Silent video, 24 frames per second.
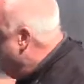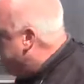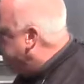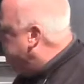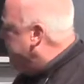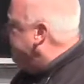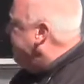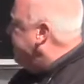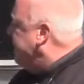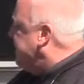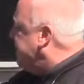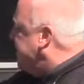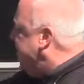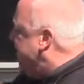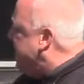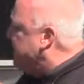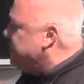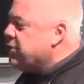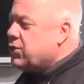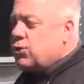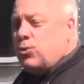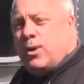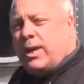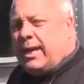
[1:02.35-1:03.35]
Pivots
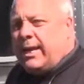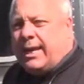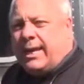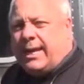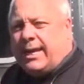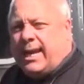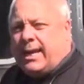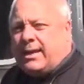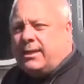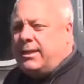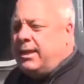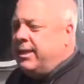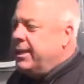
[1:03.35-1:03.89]
out so we can get to